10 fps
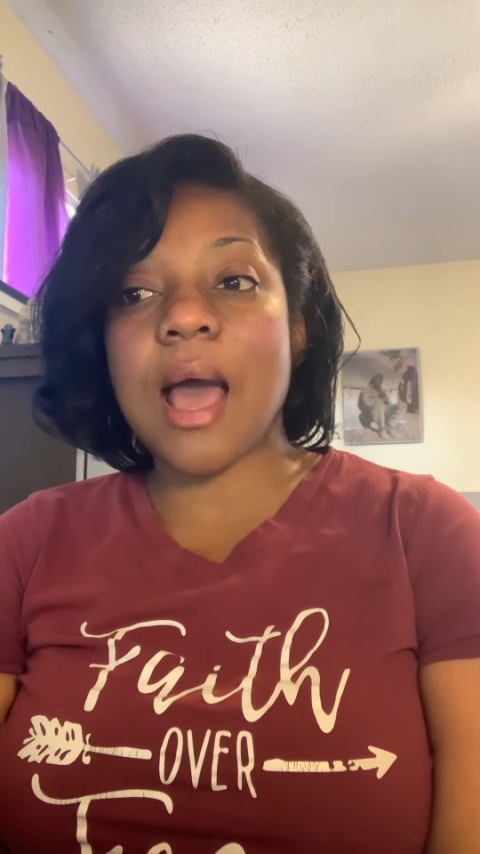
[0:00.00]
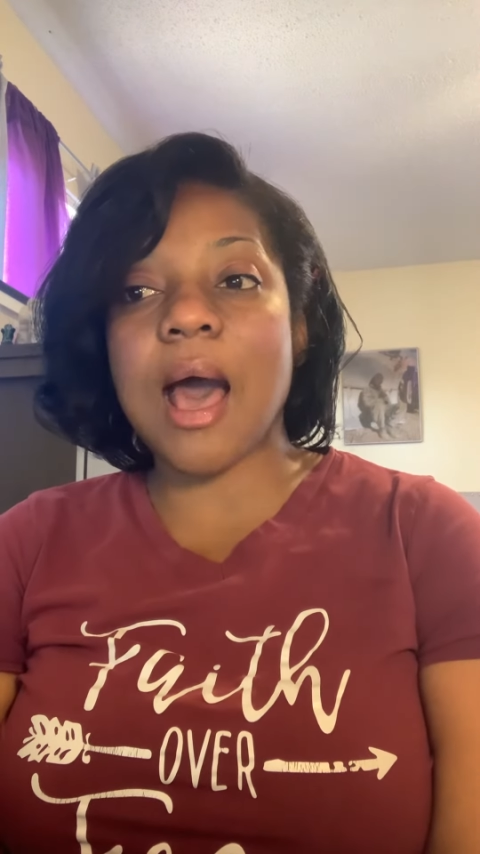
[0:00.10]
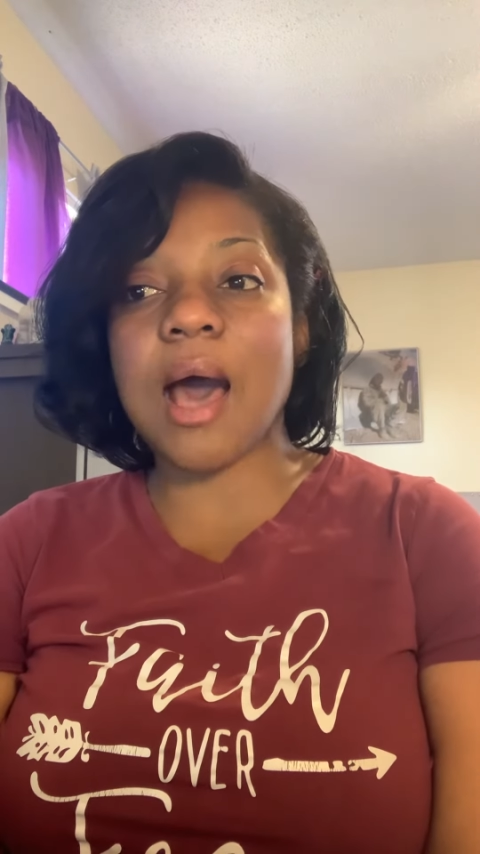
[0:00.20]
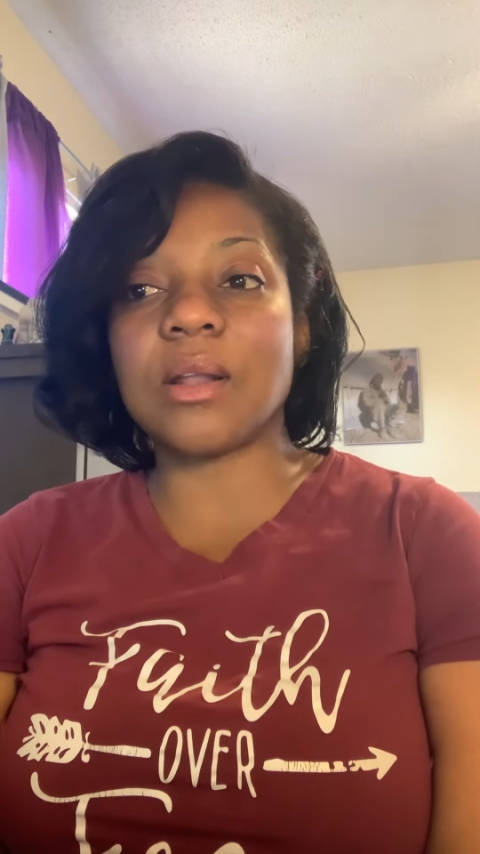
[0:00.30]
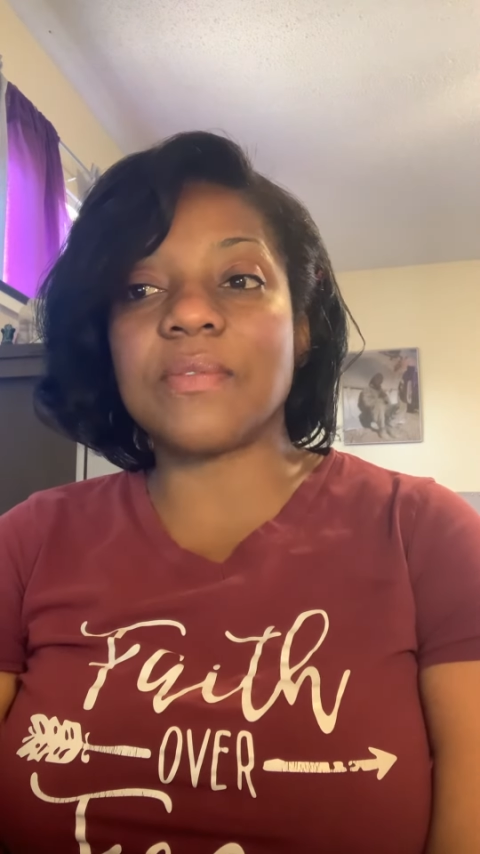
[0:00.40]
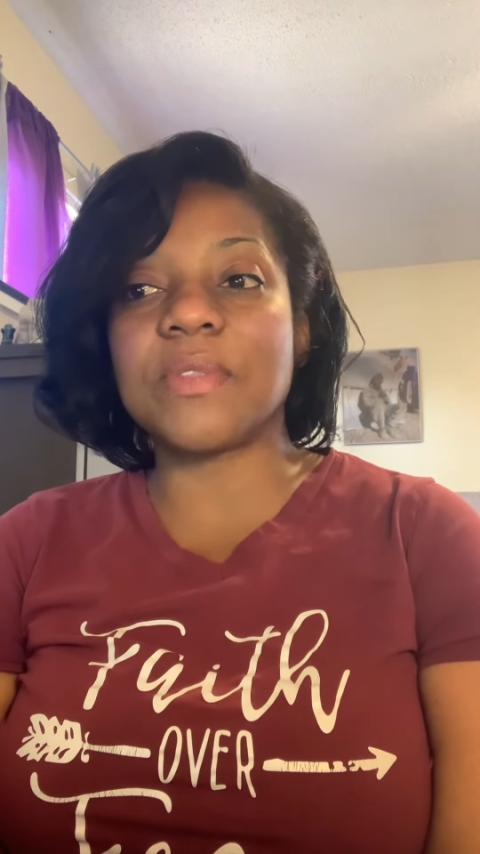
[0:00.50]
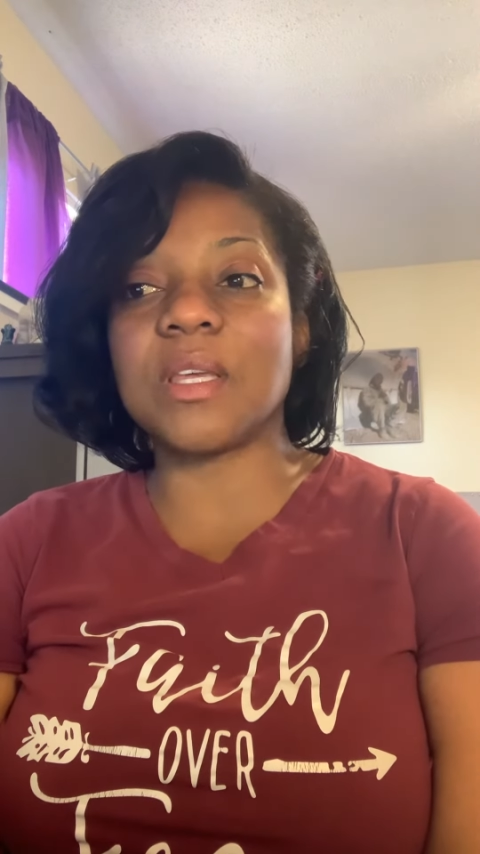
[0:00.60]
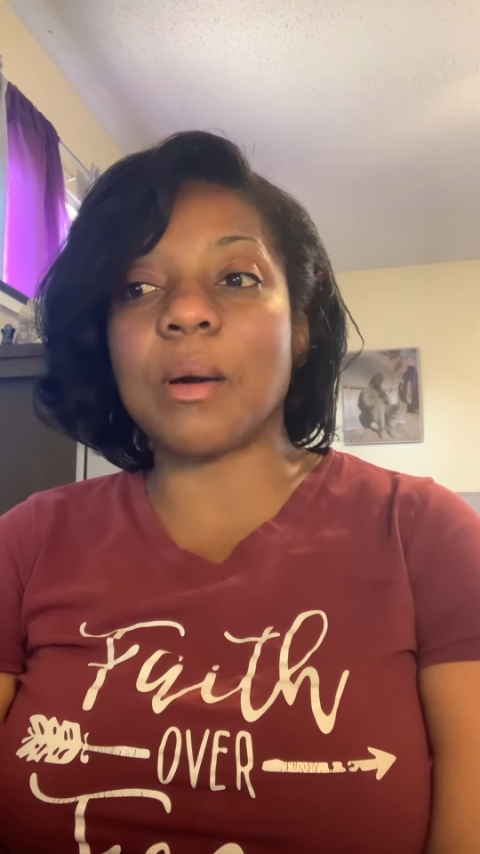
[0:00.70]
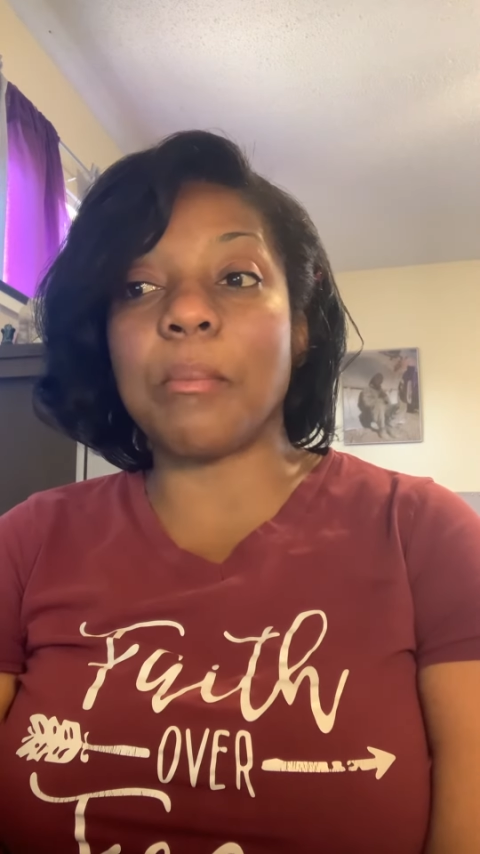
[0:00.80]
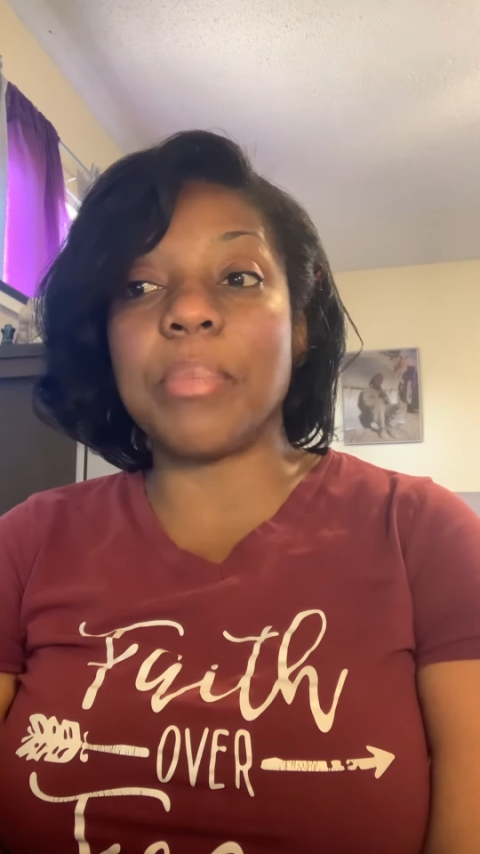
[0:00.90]
out of
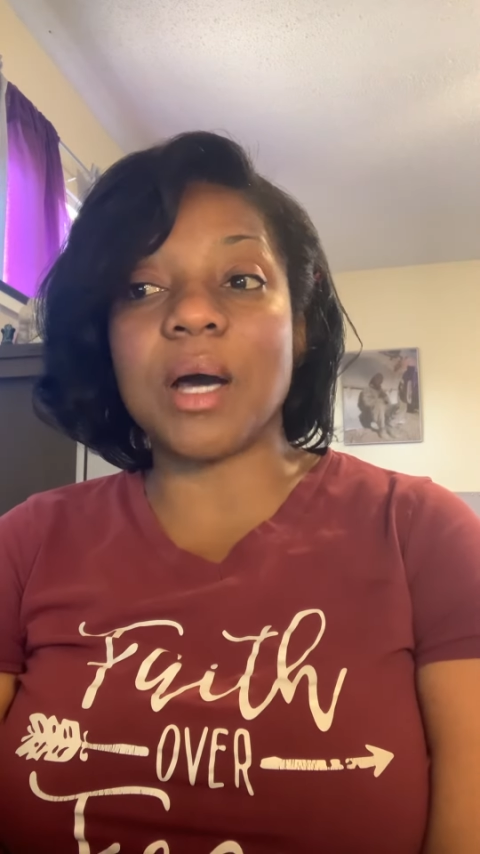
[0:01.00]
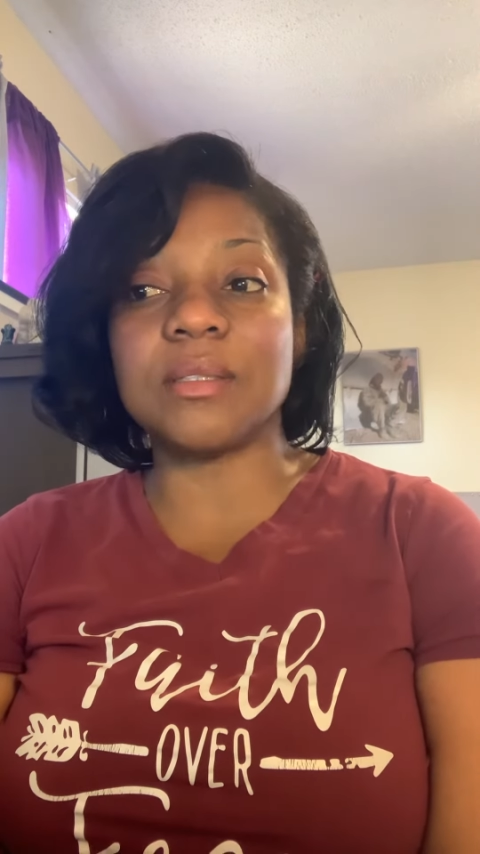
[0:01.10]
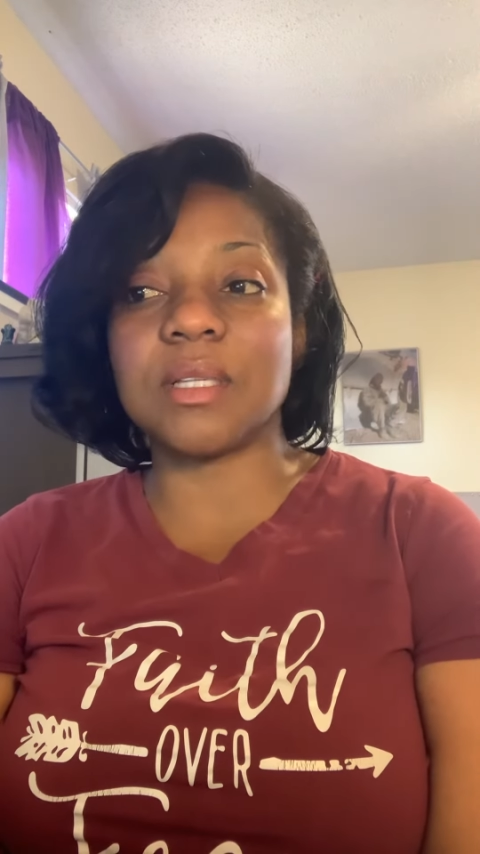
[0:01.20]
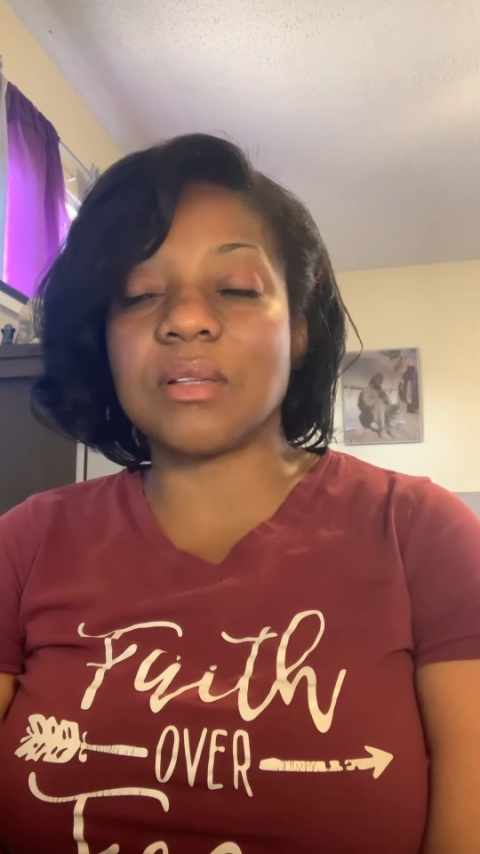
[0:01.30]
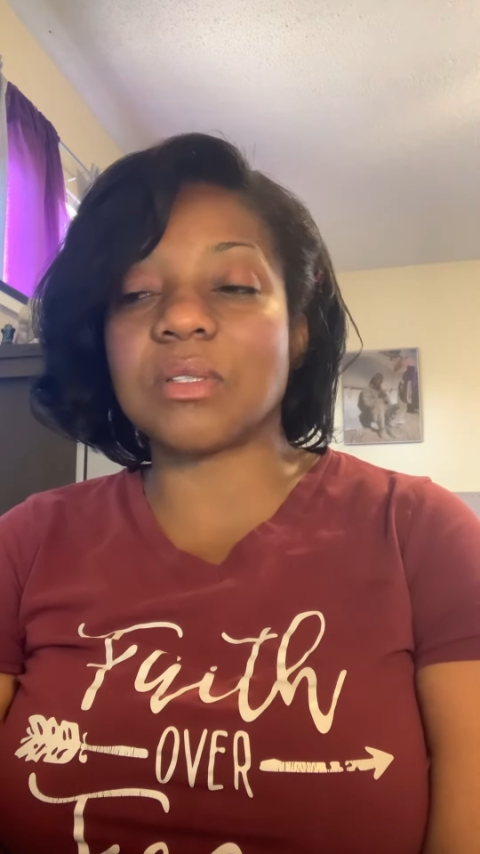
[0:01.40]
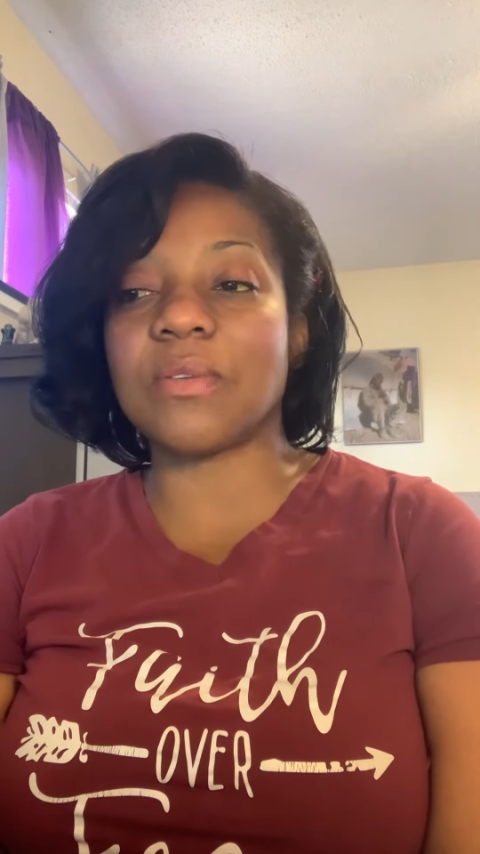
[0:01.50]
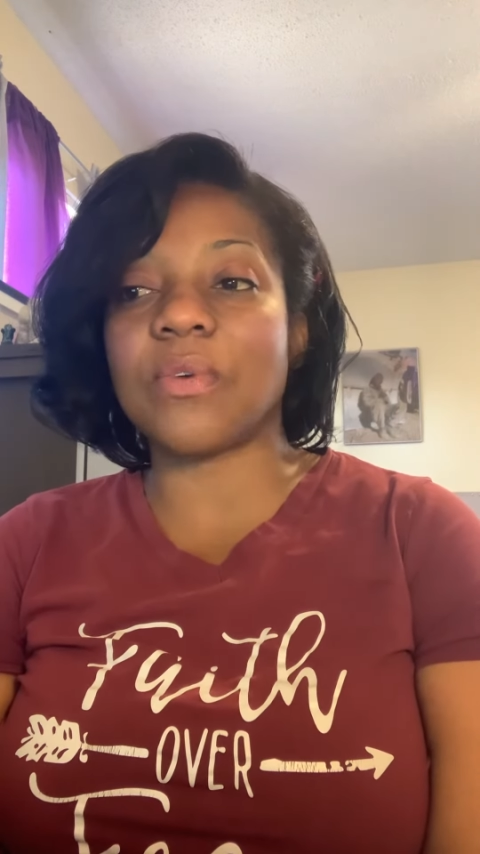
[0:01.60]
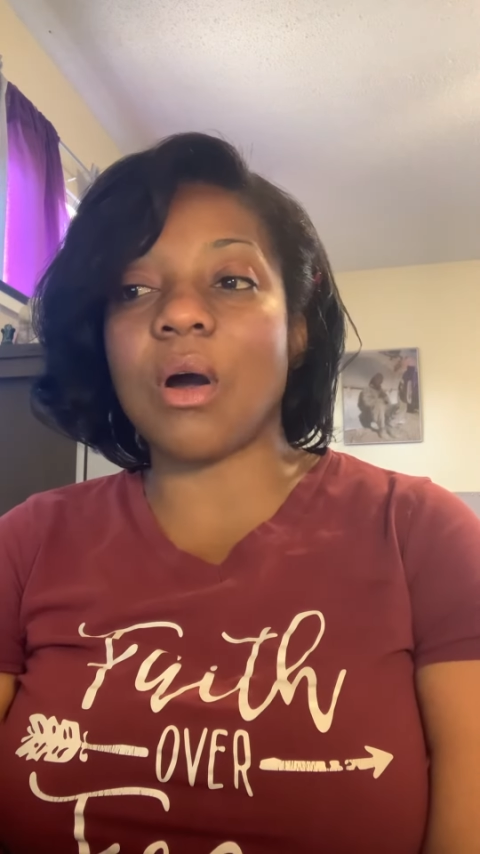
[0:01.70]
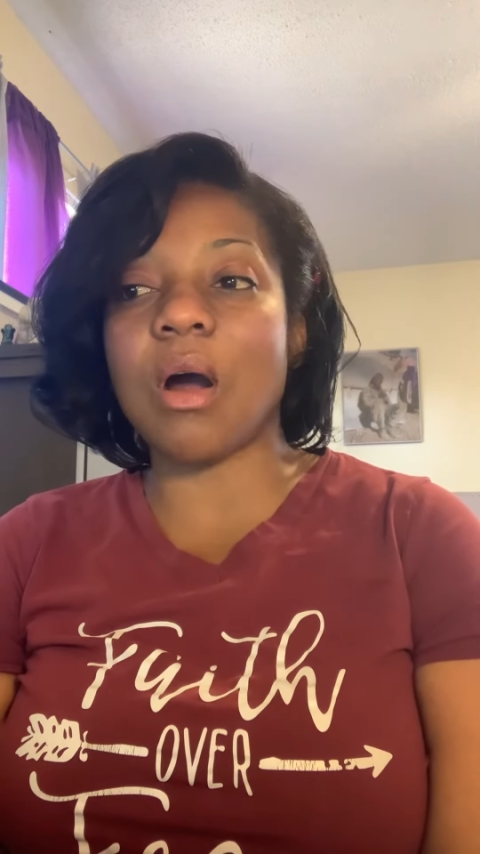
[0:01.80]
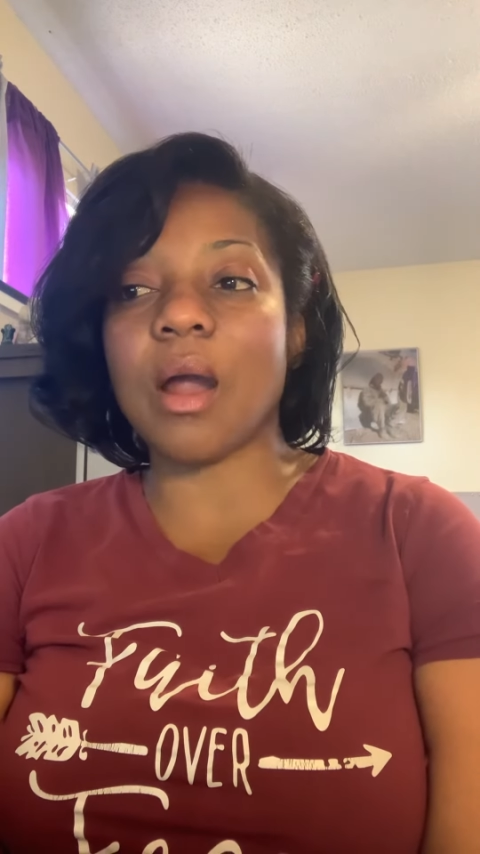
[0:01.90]
the abundance of
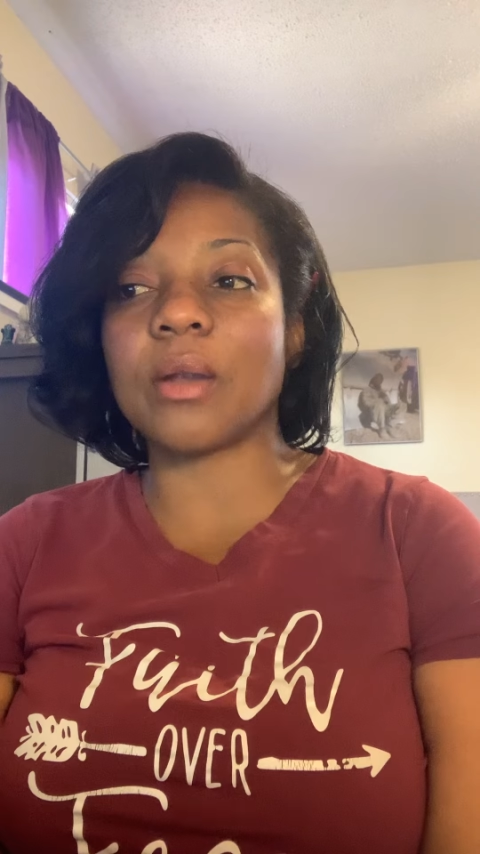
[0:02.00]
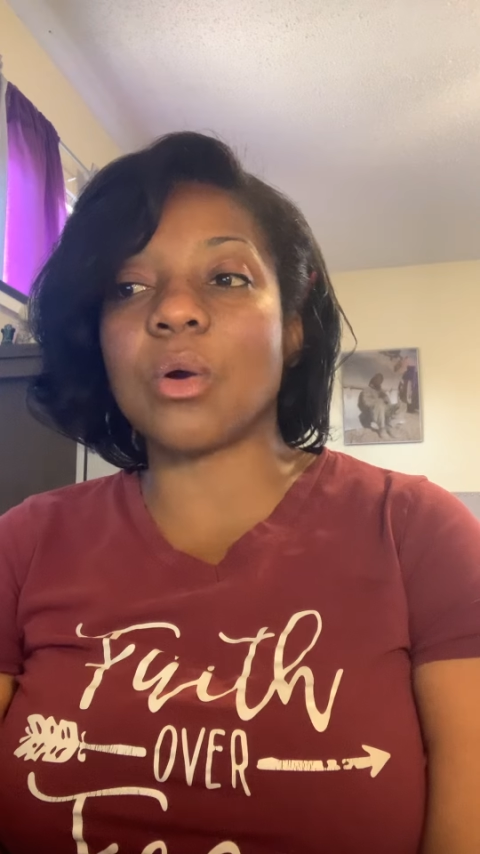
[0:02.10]
a heart